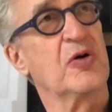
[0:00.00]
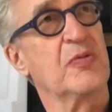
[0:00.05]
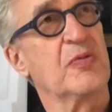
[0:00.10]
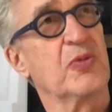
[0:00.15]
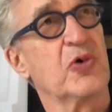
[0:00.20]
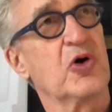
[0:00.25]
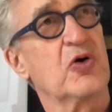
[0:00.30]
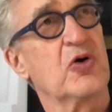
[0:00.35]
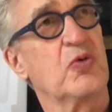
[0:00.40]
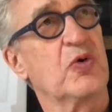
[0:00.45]
and
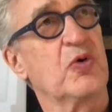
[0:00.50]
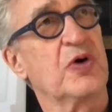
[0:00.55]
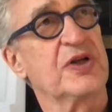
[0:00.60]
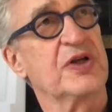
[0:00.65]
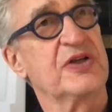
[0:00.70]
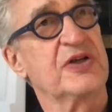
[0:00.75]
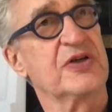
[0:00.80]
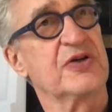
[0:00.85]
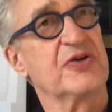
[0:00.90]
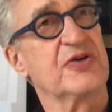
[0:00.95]
more
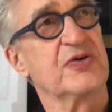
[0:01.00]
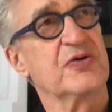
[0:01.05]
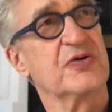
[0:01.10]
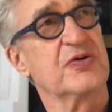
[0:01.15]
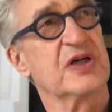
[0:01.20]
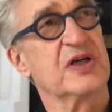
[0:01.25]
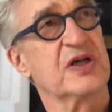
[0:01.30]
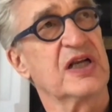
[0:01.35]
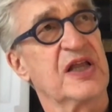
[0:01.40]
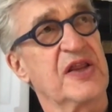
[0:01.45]
what you do.
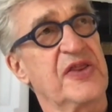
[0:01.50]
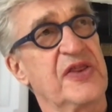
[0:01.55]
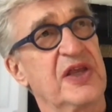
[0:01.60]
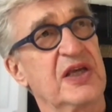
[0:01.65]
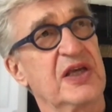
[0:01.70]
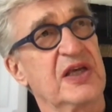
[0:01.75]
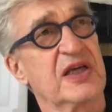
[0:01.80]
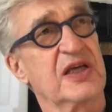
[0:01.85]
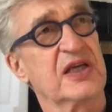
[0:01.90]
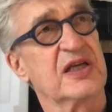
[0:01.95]
And I
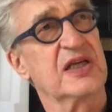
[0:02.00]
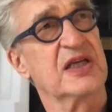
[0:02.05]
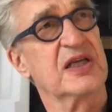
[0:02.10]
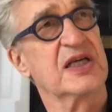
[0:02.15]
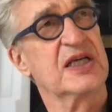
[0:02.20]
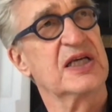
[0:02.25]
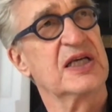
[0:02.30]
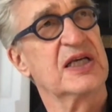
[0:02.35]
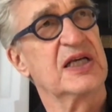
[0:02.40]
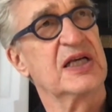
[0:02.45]
think
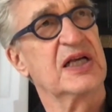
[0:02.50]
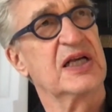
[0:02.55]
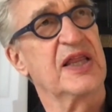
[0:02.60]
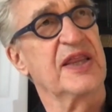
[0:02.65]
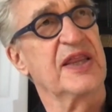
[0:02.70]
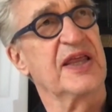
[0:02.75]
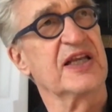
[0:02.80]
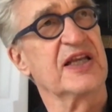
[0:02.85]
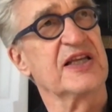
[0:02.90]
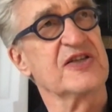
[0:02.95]

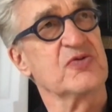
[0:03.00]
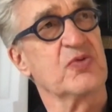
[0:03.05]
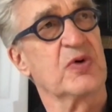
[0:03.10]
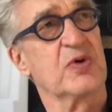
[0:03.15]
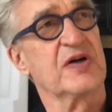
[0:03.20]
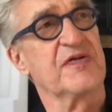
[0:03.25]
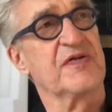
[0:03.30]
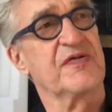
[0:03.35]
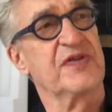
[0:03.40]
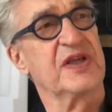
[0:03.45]
that is
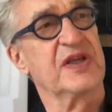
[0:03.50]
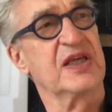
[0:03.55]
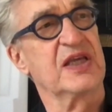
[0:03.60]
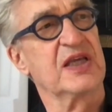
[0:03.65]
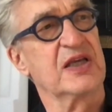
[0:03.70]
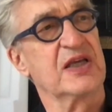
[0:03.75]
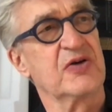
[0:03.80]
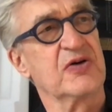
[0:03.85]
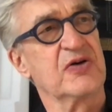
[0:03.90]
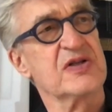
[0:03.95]
one of the
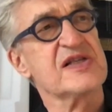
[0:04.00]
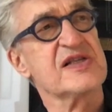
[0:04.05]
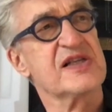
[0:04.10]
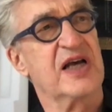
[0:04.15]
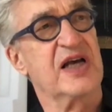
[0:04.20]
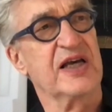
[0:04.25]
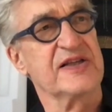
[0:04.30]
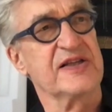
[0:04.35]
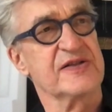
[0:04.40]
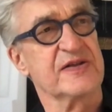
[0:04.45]
good
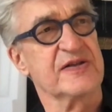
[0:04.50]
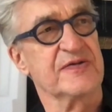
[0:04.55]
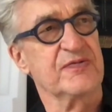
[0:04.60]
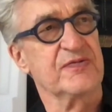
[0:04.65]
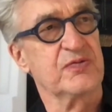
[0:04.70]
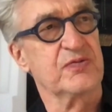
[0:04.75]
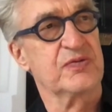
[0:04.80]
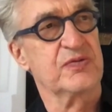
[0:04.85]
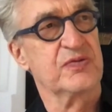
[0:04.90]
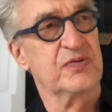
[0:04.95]
sides of
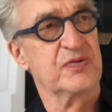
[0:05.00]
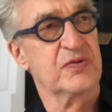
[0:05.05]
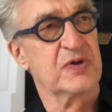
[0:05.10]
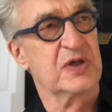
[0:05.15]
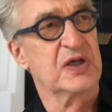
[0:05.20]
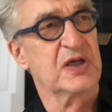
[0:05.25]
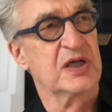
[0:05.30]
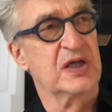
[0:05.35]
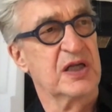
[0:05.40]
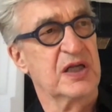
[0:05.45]

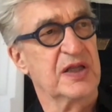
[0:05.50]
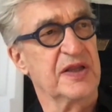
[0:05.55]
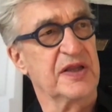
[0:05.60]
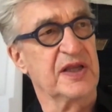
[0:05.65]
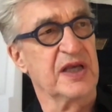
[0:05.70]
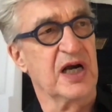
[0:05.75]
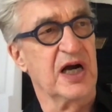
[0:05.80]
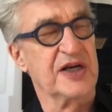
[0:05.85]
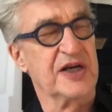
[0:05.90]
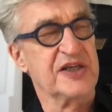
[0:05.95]
the
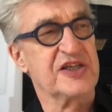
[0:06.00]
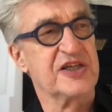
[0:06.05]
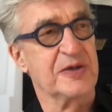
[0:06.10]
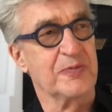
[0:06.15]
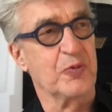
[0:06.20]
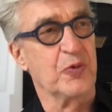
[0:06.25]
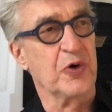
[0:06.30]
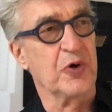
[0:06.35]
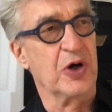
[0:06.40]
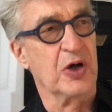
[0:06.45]
hardship
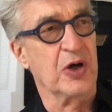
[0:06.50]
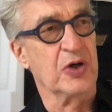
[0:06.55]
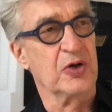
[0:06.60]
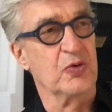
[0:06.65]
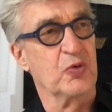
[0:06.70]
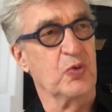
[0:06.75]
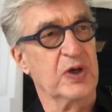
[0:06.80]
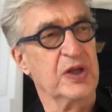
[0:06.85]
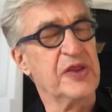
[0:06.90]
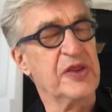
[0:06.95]
we all
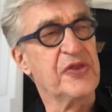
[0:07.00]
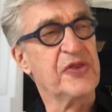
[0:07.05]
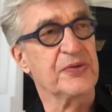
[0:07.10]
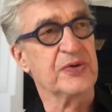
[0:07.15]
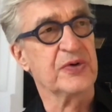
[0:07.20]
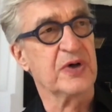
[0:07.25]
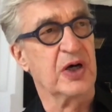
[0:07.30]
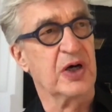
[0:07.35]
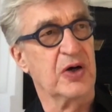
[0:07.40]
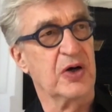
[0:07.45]
went
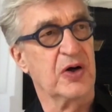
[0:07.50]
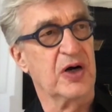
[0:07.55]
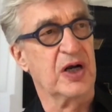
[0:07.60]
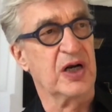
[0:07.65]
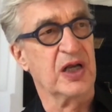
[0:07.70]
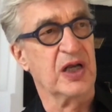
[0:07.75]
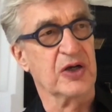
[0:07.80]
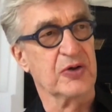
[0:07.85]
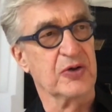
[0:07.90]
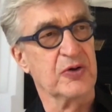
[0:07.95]
through, or all
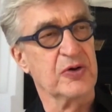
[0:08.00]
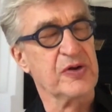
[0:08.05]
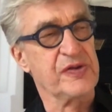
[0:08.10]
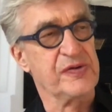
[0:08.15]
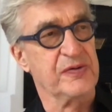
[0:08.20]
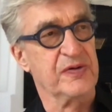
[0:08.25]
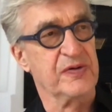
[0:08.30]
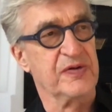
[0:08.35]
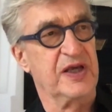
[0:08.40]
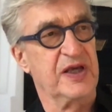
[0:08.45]
are going
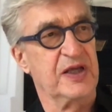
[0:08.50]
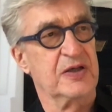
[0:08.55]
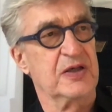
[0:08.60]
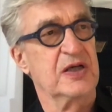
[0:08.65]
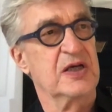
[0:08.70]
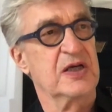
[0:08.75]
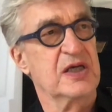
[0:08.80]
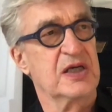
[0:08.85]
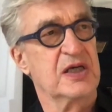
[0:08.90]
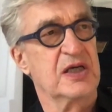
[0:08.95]
through, that
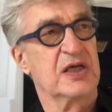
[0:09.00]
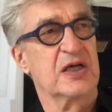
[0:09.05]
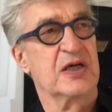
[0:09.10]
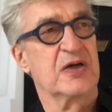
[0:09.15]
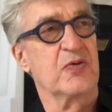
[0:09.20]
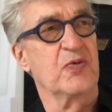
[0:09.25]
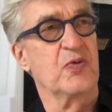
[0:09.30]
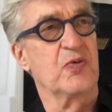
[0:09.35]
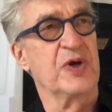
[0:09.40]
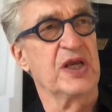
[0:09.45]

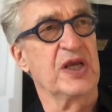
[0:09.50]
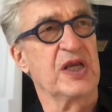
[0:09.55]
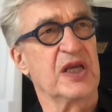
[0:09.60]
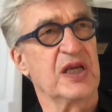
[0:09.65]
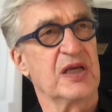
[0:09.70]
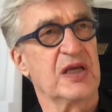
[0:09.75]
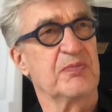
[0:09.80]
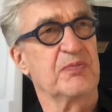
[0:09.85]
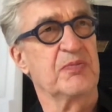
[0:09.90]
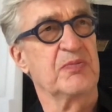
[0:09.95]
we
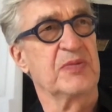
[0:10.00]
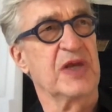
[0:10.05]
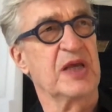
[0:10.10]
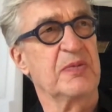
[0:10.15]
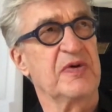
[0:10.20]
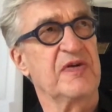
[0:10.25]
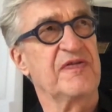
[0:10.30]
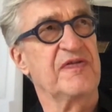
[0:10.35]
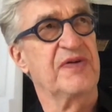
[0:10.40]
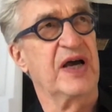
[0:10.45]

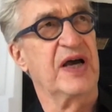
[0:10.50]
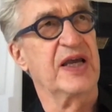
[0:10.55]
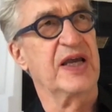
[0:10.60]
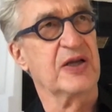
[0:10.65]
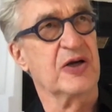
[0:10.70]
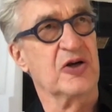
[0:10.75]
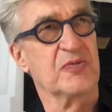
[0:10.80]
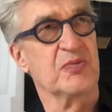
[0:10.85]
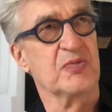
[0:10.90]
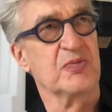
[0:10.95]
maybe find
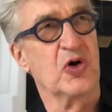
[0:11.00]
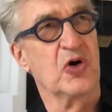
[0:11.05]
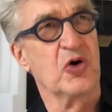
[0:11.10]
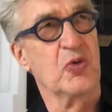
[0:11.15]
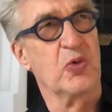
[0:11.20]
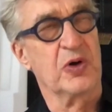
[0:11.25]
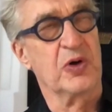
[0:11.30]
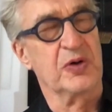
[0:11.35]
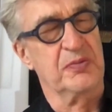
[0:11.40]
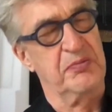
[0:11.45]
out more
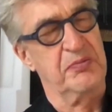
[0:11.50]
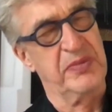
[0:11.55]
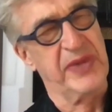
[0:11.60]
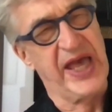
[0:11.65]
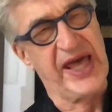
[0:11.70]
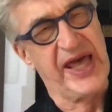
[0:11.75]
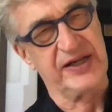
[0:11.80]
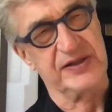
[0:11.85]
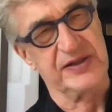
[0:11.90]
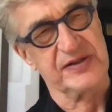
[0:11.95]
what
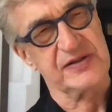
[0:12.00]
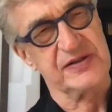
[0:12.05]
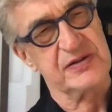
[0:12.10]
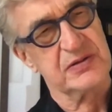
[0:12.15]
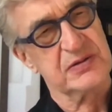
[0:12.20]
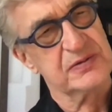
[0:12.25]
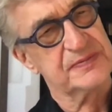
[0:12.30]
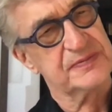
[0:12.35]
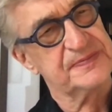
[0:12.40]
matters.